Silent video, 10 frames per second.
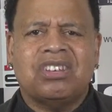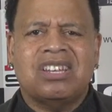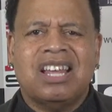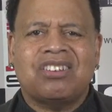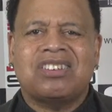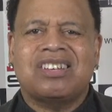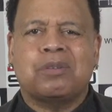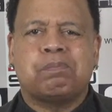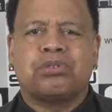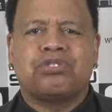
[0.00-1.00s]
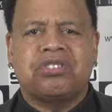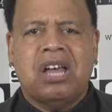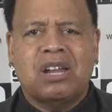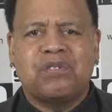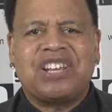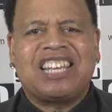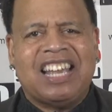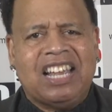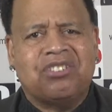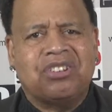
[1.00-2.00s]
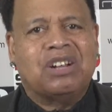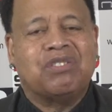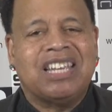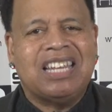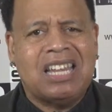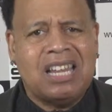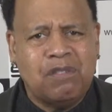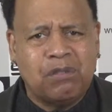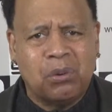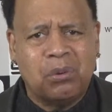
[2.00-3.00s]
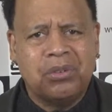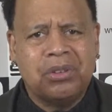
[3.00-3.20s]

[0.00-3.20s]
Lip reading: that's the personification of evil.